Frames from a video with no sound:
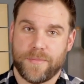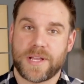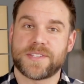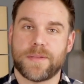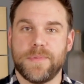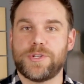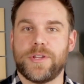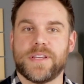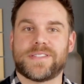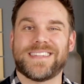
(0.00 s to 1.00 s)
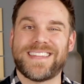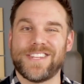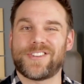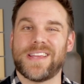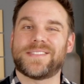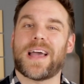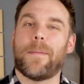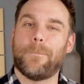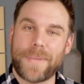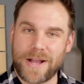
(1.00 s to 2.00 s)
because the mission is to teach kids
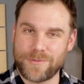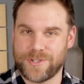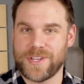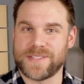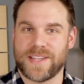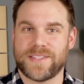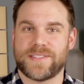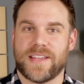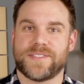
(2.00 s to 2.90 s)
about Jesus